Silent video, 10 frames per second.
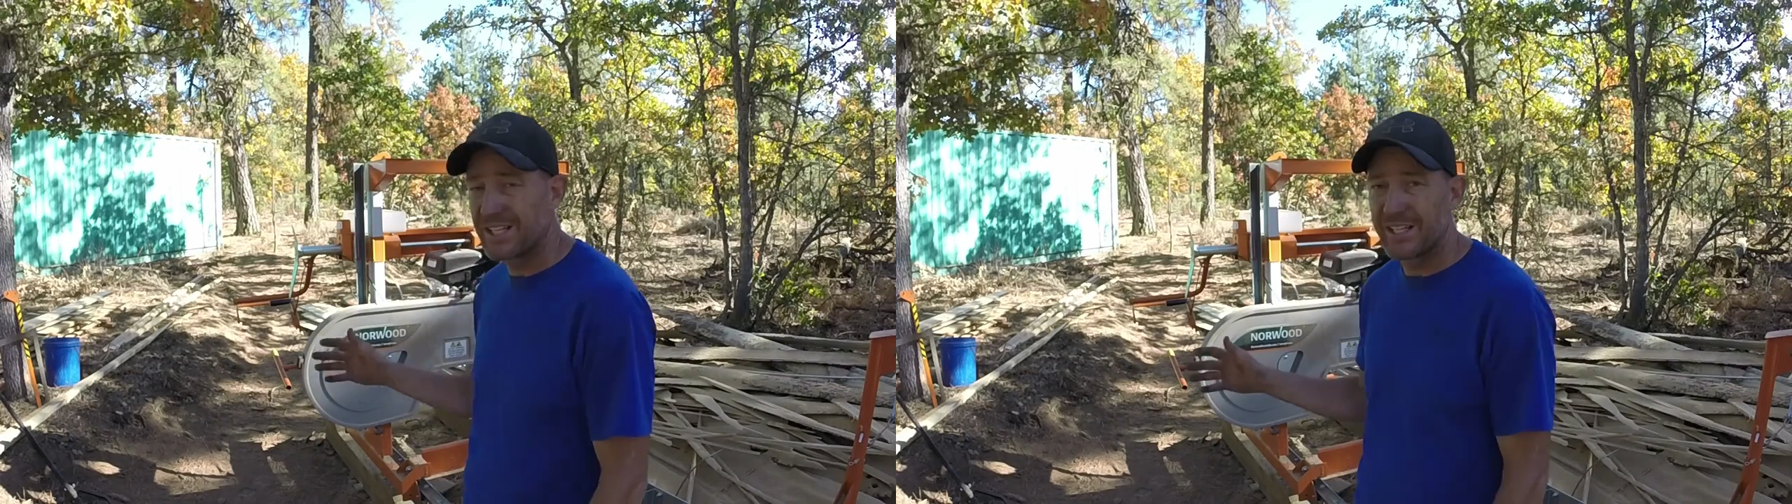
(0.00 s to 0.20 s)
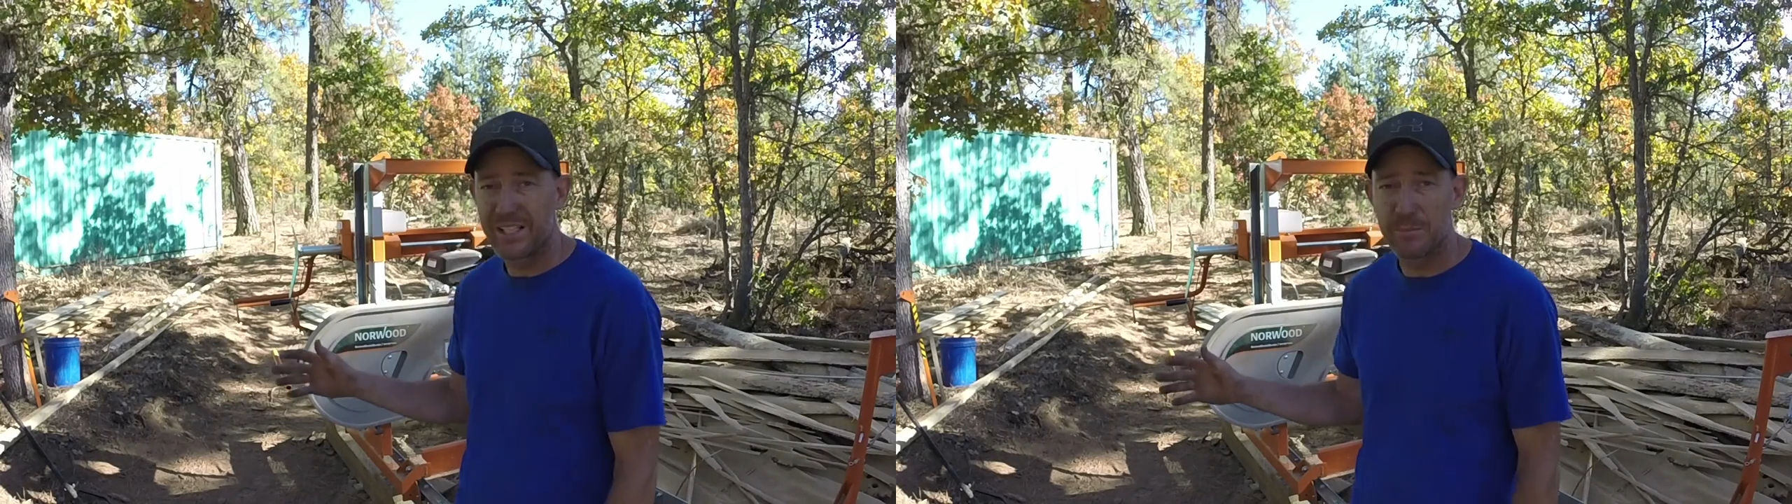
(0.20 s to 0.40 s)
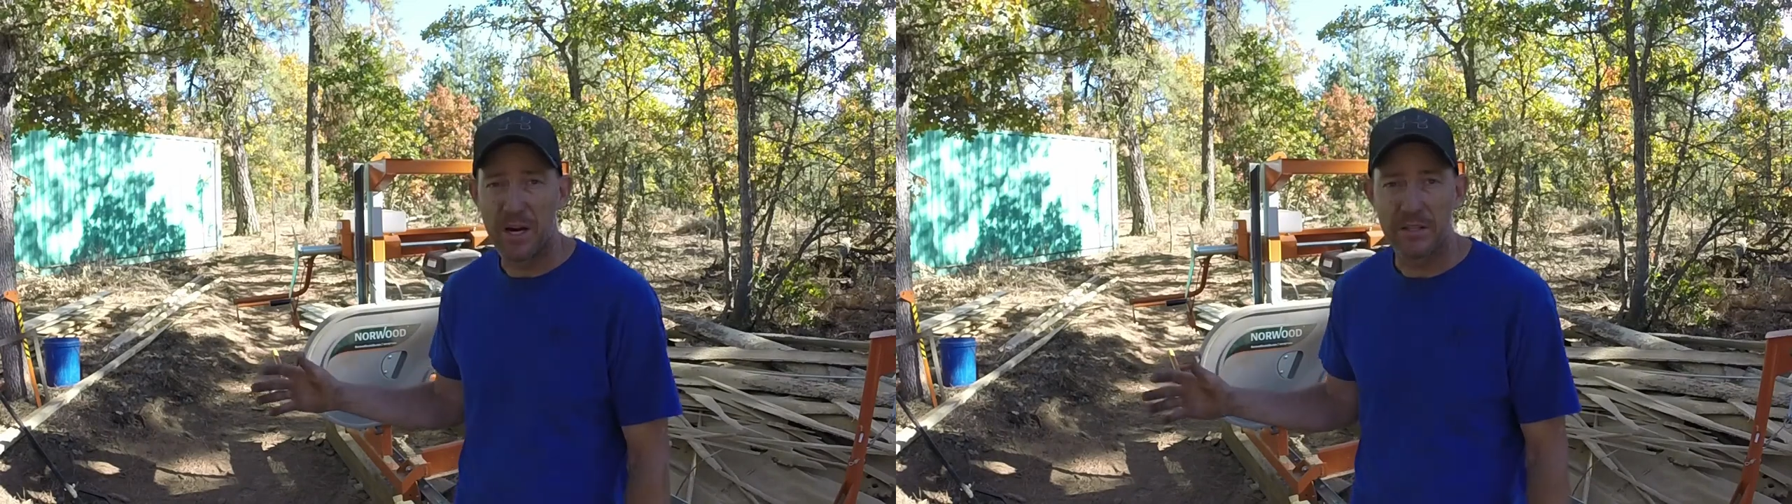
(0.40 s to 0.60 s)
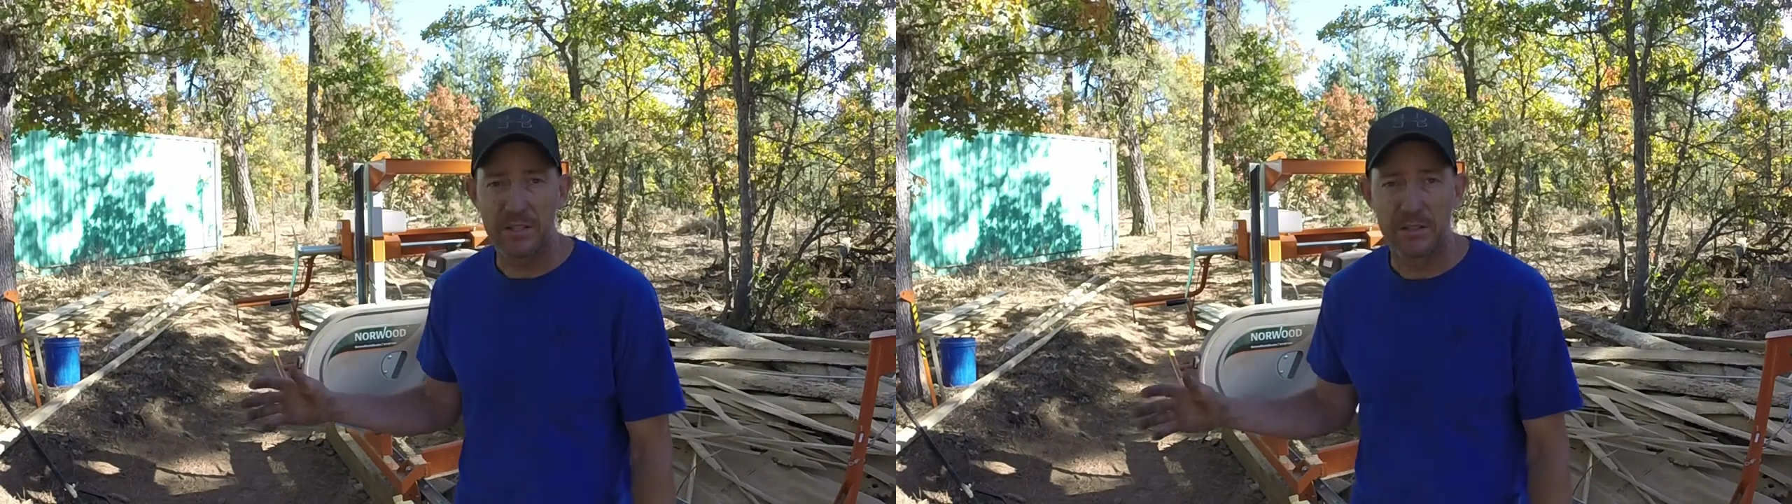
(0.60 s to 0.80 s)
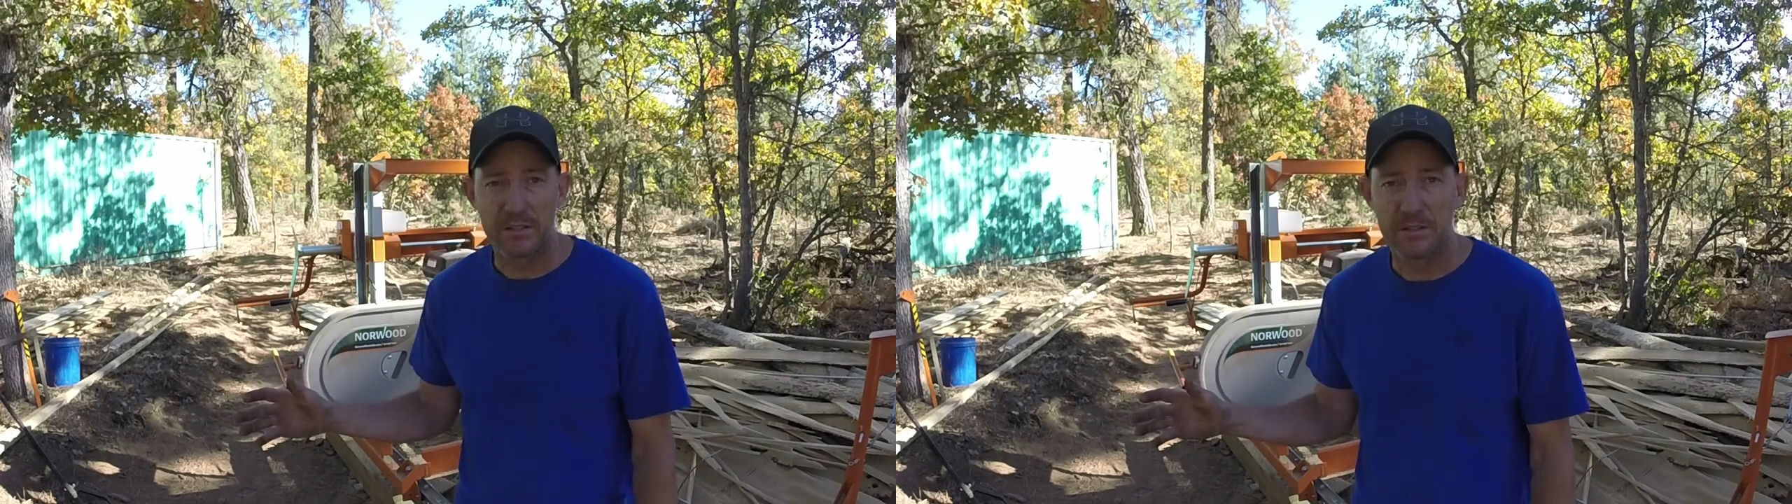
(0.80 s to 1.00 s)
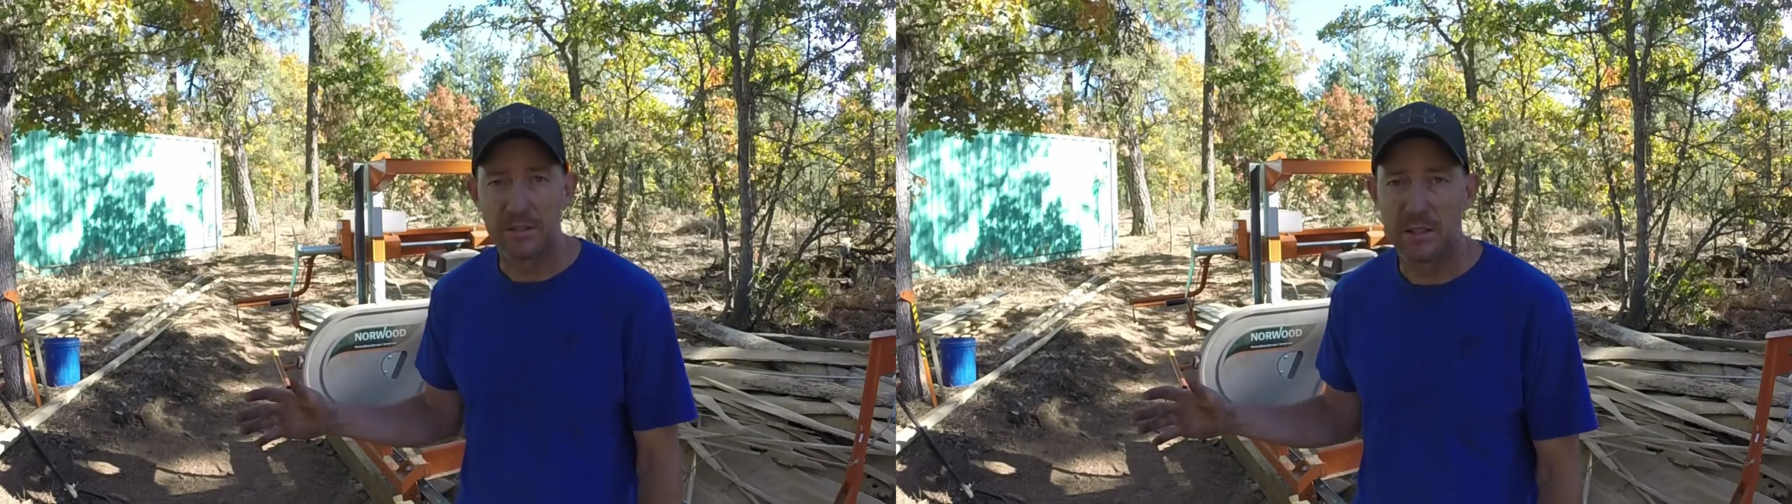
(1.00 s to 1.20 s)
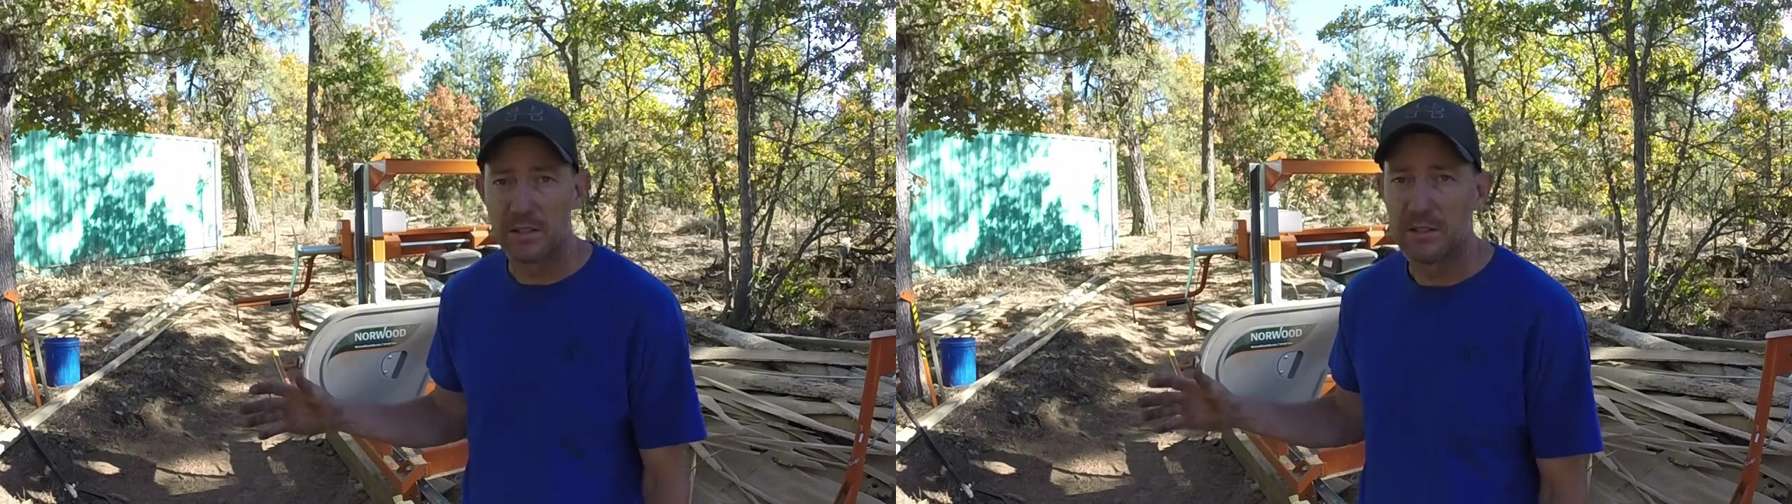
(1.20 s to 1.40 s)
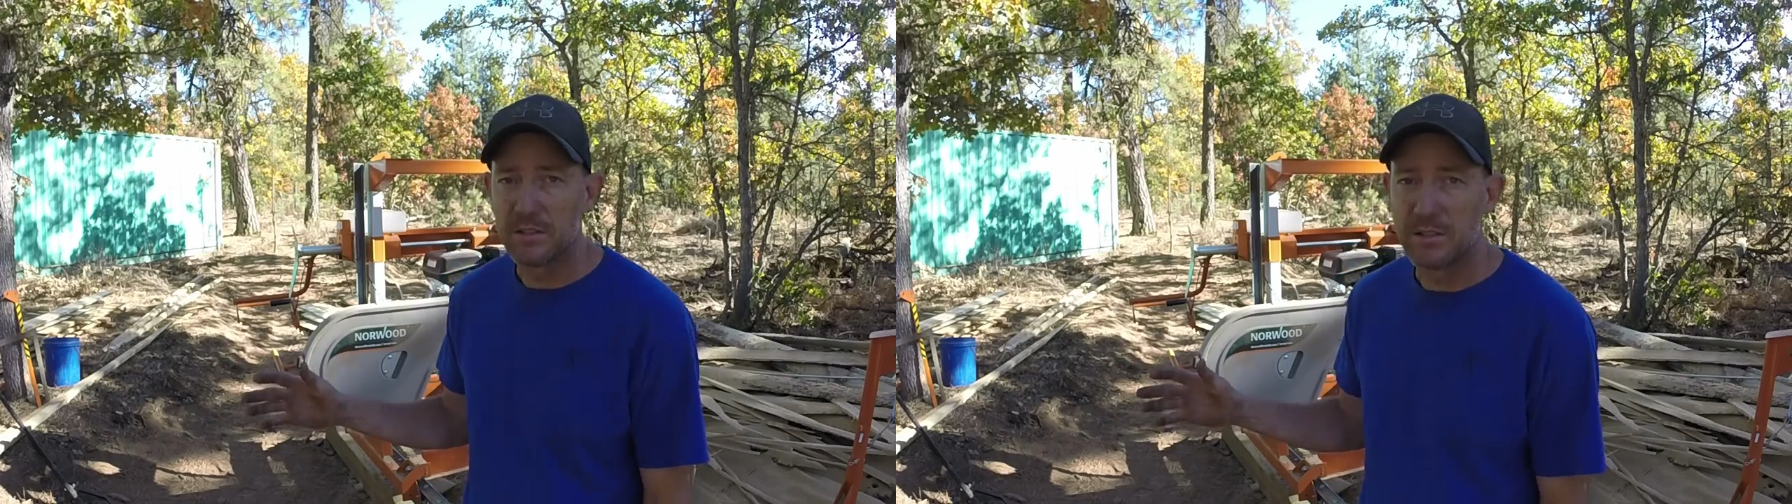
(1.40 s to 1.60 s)
I like about it.
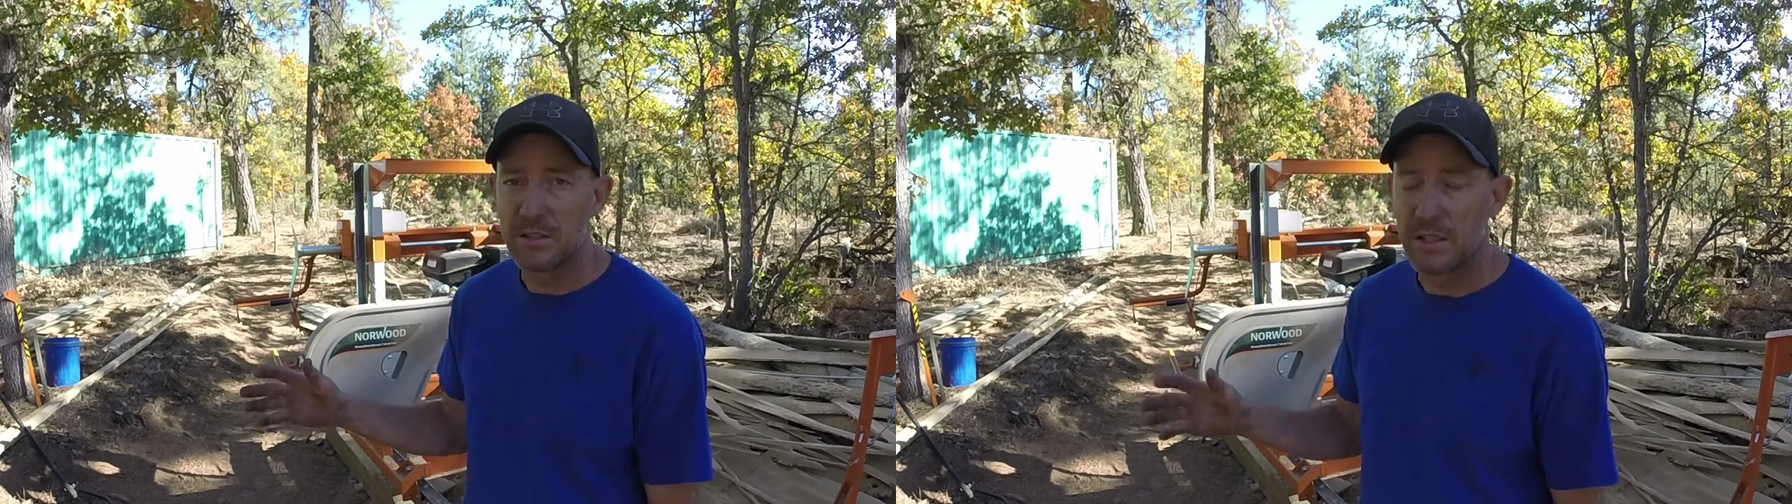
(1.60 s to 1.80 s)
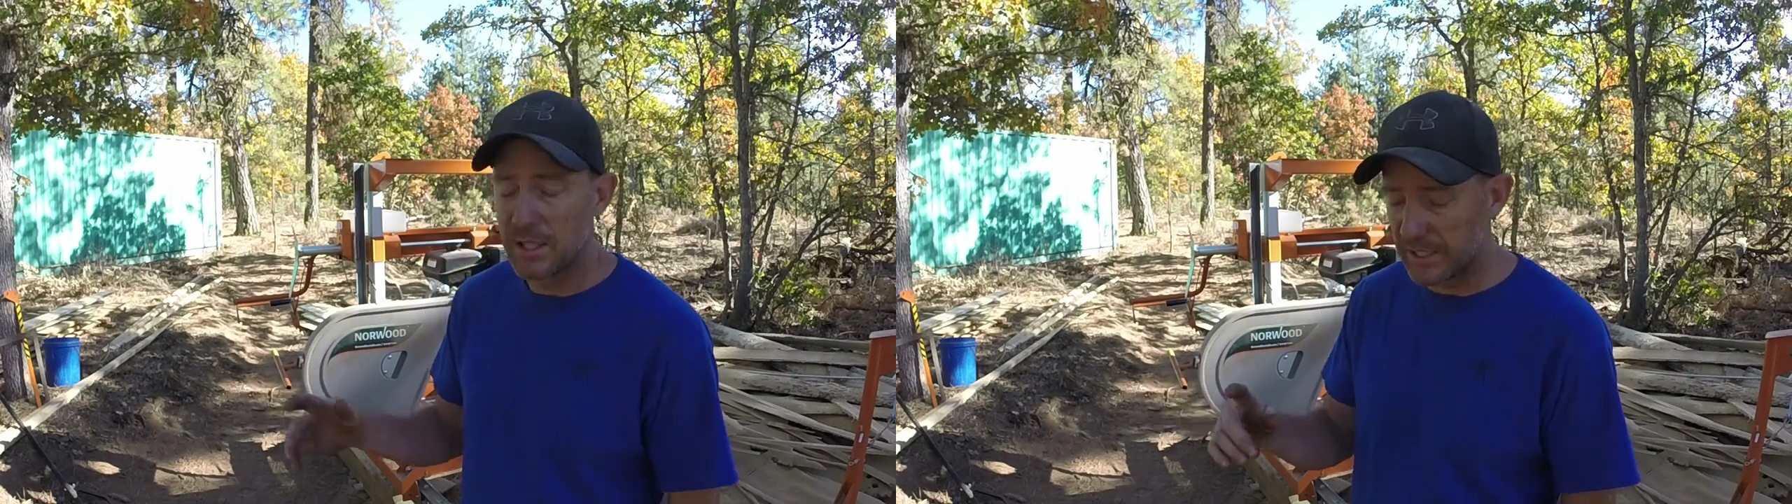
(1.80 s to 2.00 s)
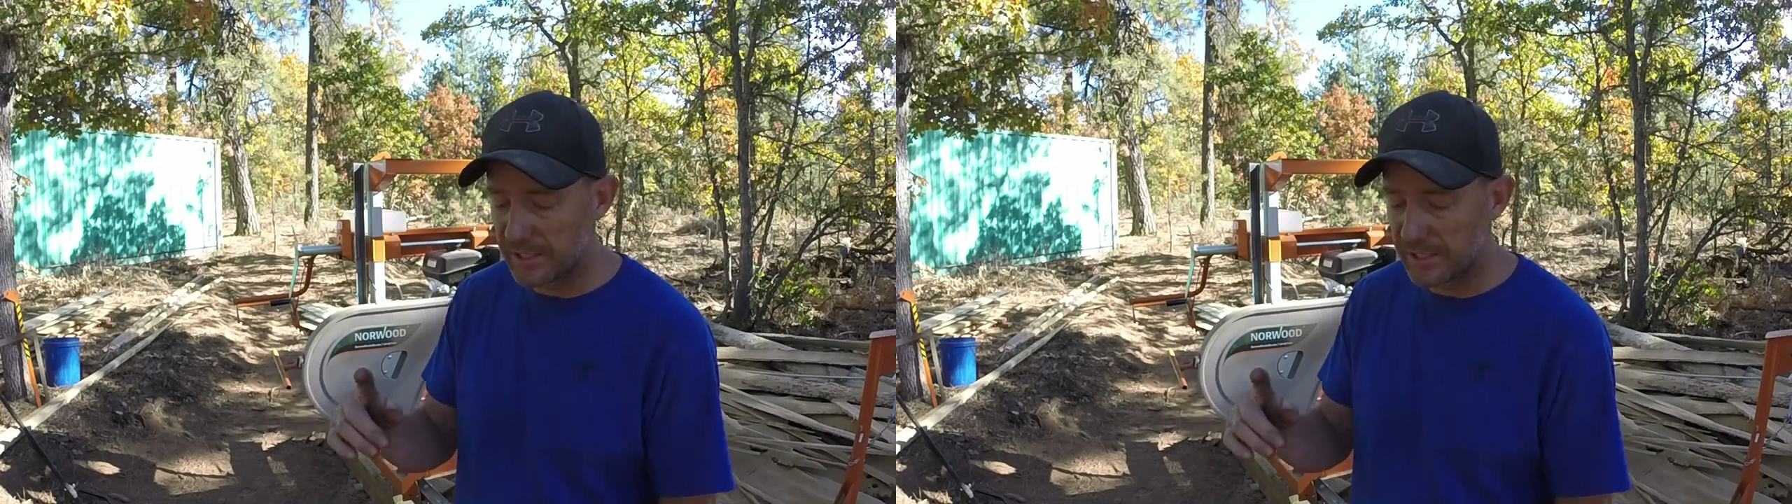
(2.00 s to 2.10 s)
I